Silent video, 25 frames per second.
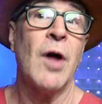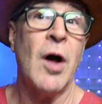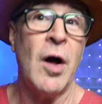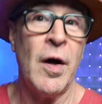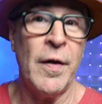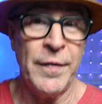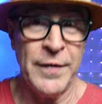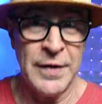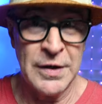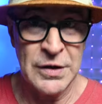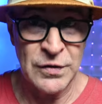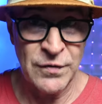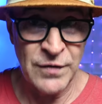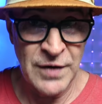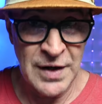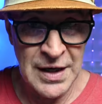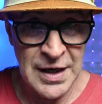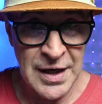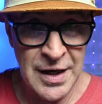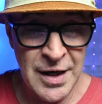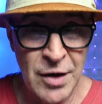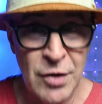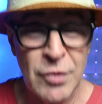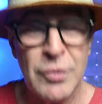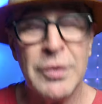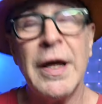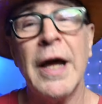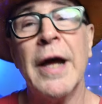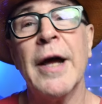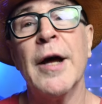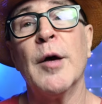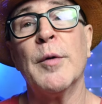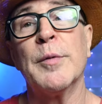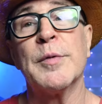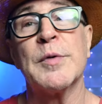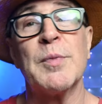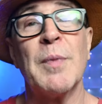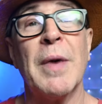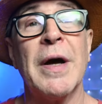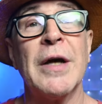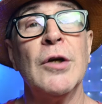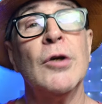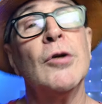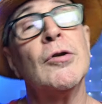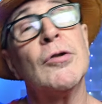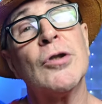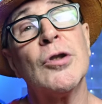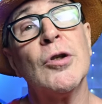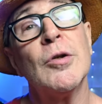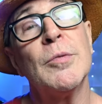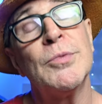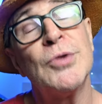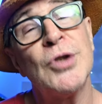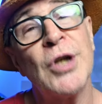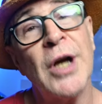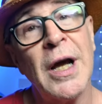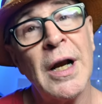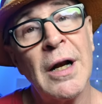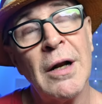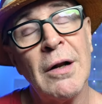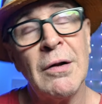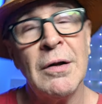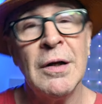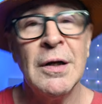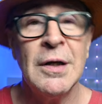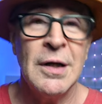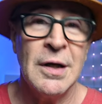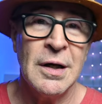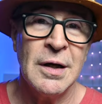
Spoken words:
on this video. That helps my YouTube channel.